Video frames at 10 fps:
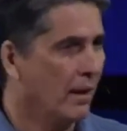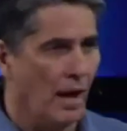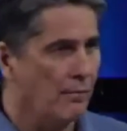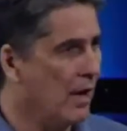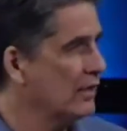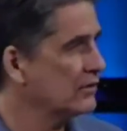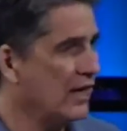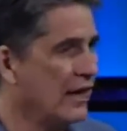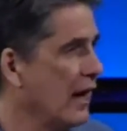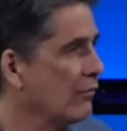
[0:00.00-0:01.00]
I'm not
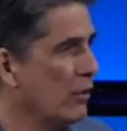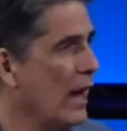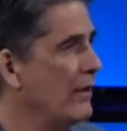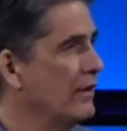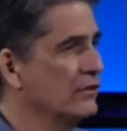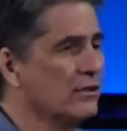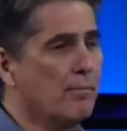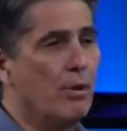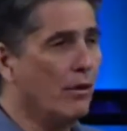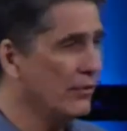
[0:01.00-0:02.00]
saying I've arrived at some
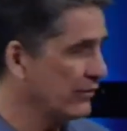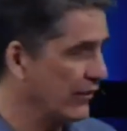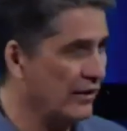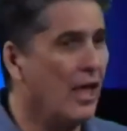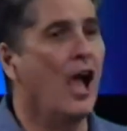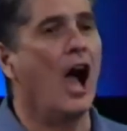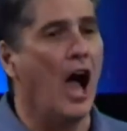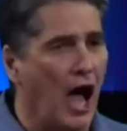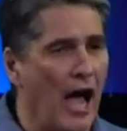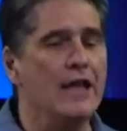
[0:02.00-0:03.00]
perfect faith.
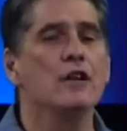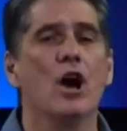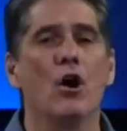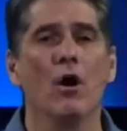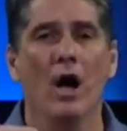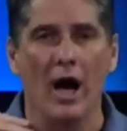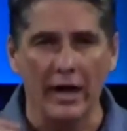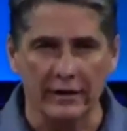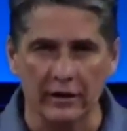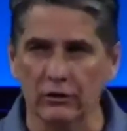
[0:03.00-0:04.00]
I know
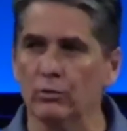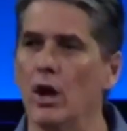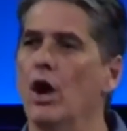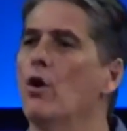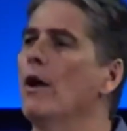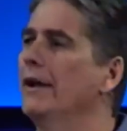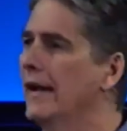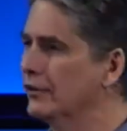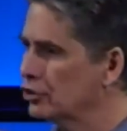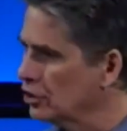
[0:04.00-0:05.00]
I can grow, and
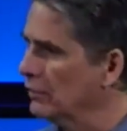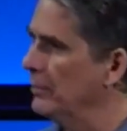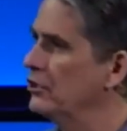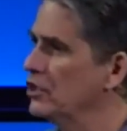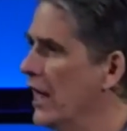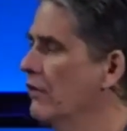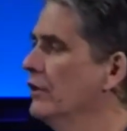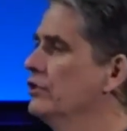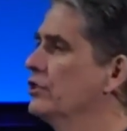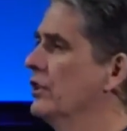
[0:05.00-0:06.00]
I should be
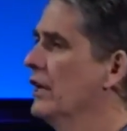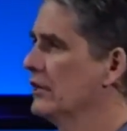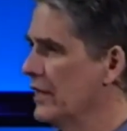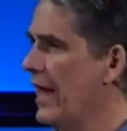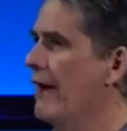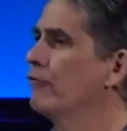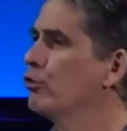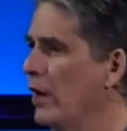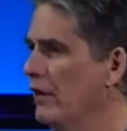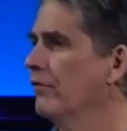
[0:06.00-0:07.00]
challenged to have
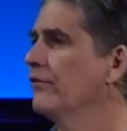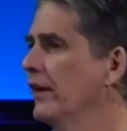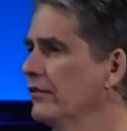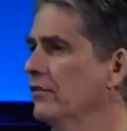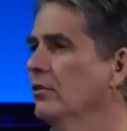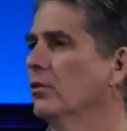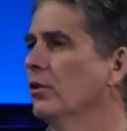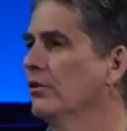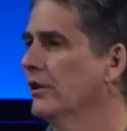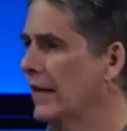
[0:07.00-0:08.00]
greater faith in the
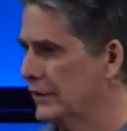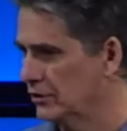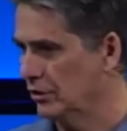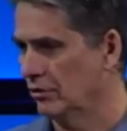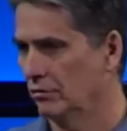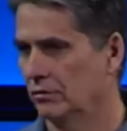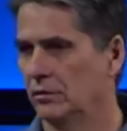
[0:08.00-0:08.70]
Lord than I do.